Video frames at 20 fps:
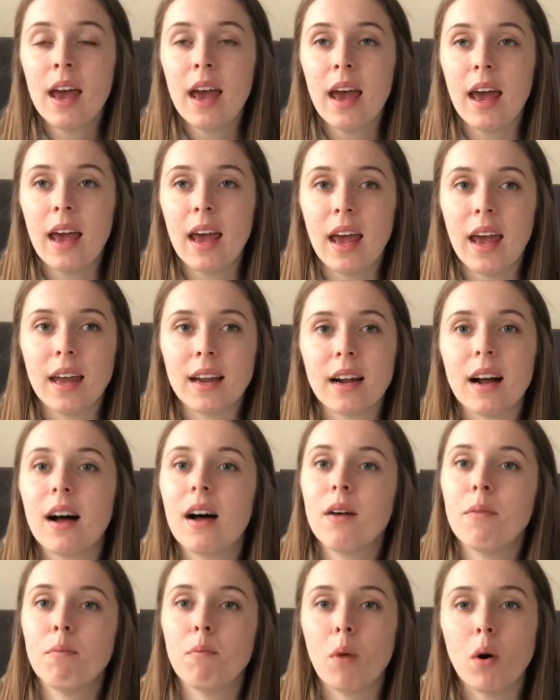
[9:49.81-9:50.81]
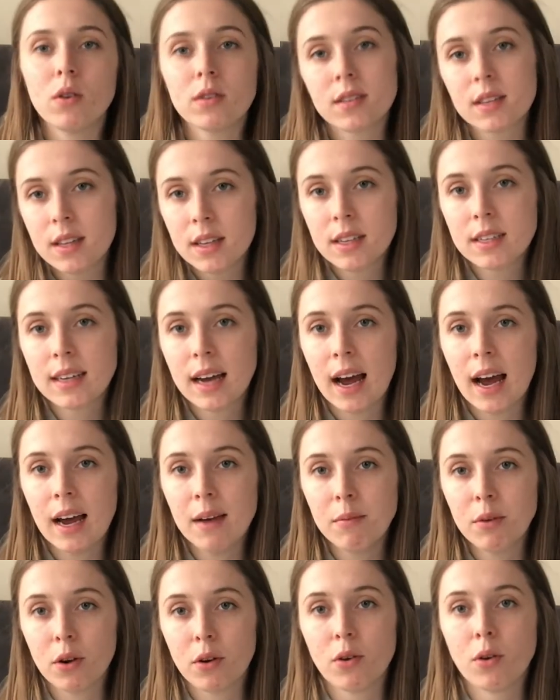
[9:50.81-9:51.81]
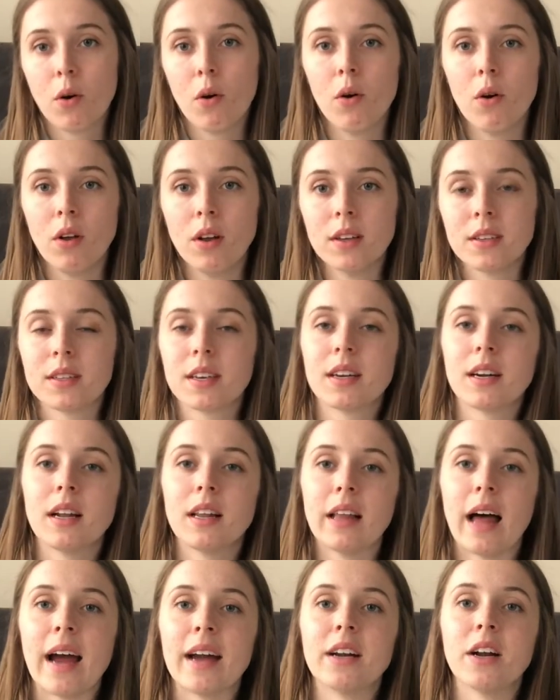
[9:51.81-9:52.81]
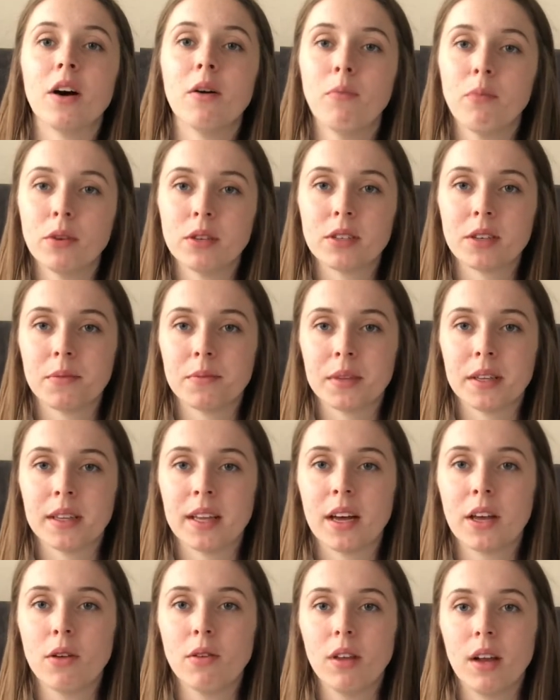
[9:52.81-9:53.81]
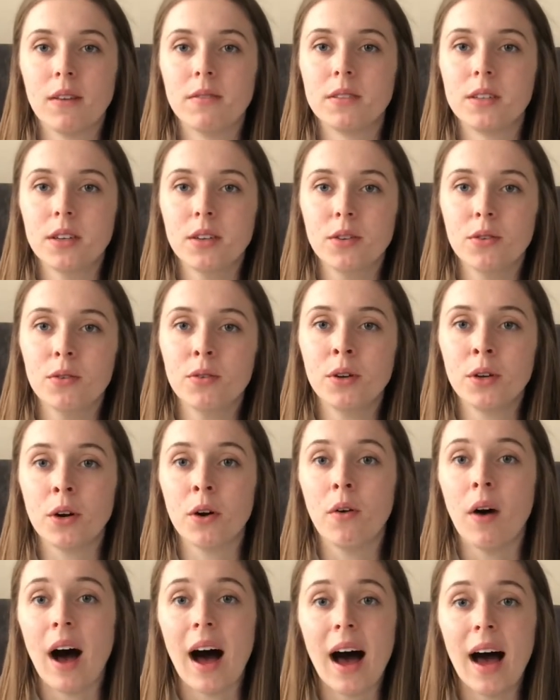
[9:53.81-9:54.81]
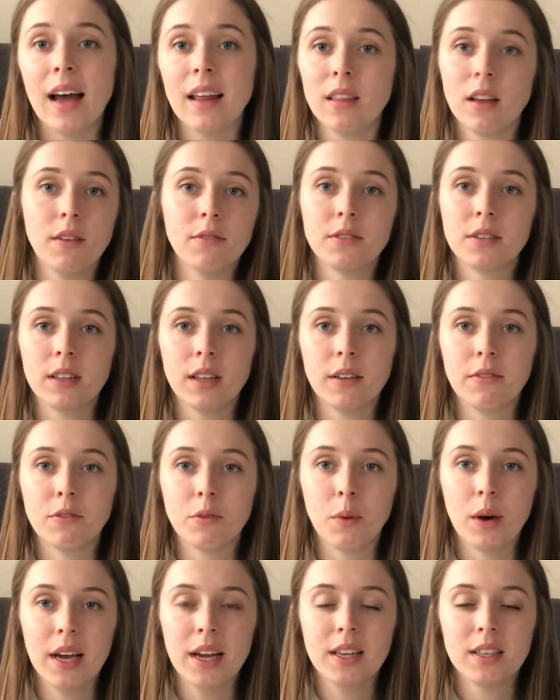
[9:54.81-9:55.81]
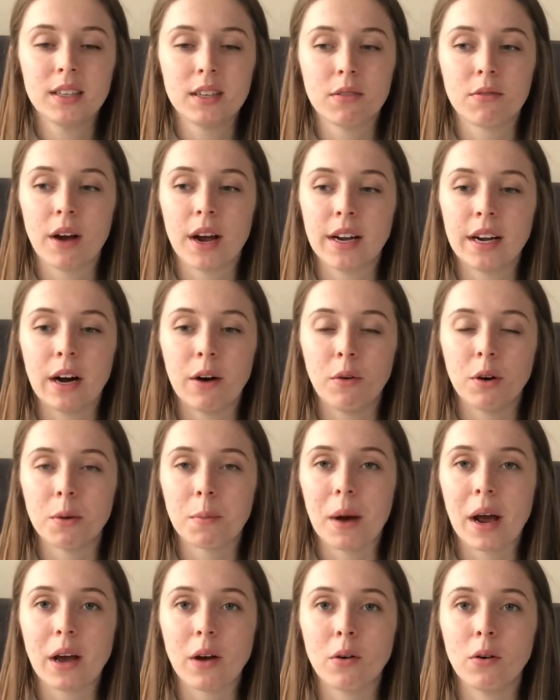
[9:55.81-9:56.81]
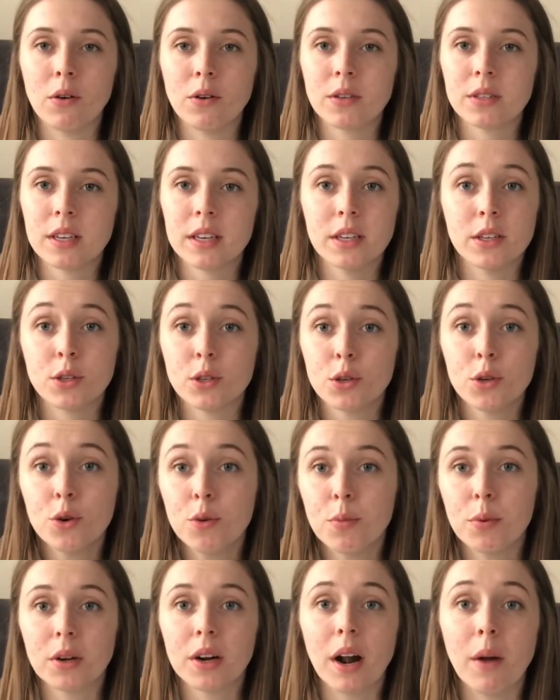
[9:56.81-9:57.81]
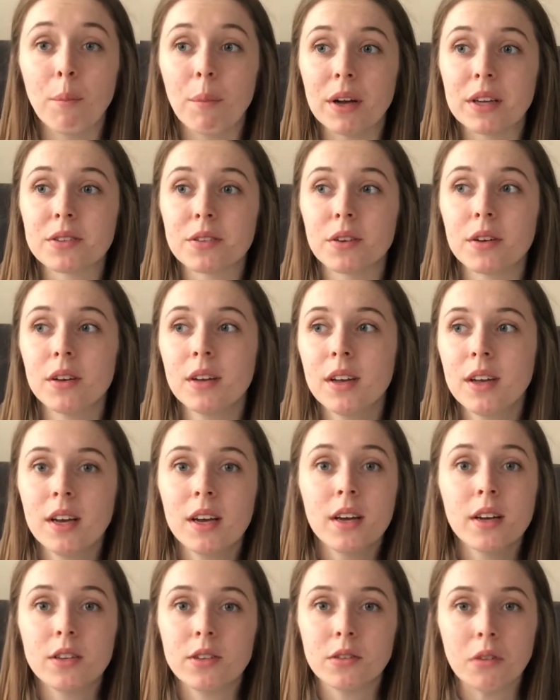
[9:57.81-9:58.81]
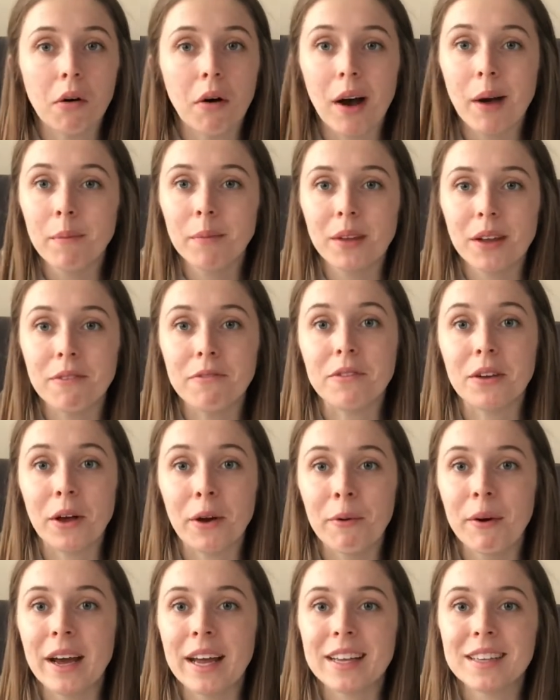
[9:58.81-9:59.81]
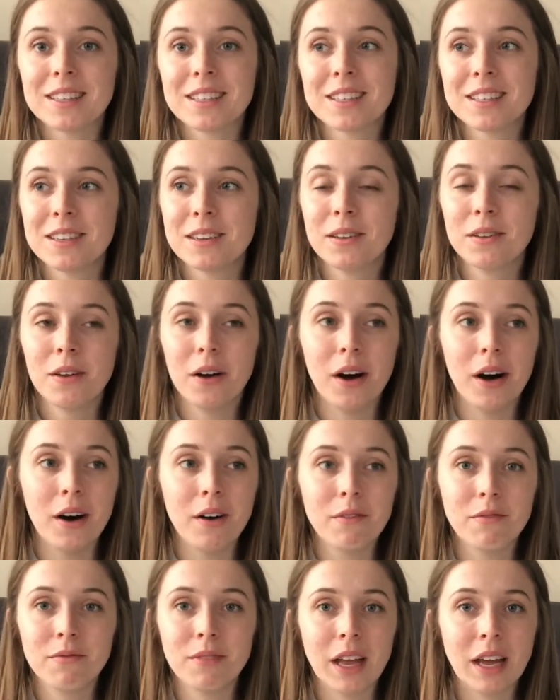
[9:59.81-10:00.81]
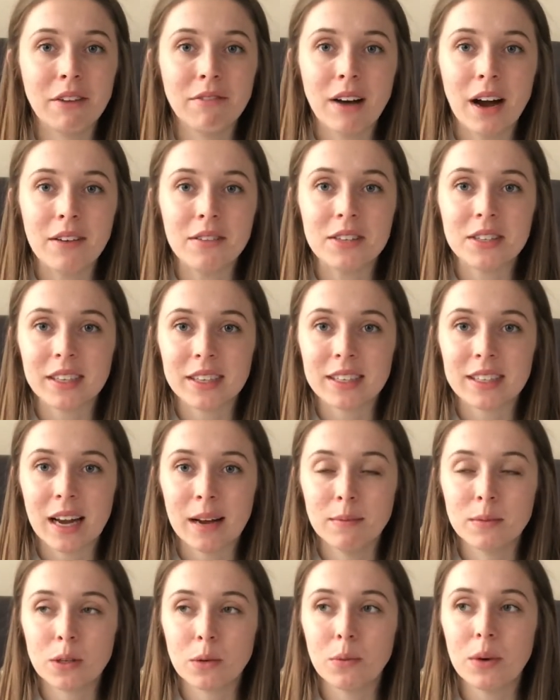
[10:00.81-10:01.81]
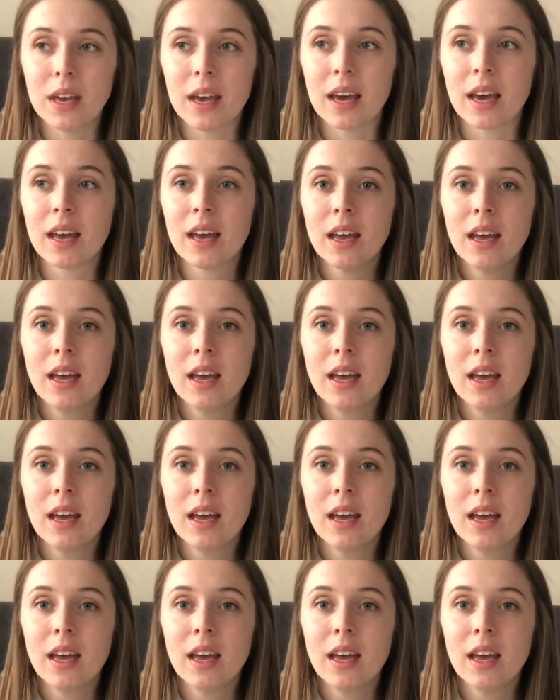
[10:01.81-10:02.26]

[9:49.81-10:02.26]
And most of the time, your goal is going to line up with something that you love to do. You know, I love to lift weights. And right now, one of my goals is to put on muscle. So I'm lifting weights like 5 to 6 times a week.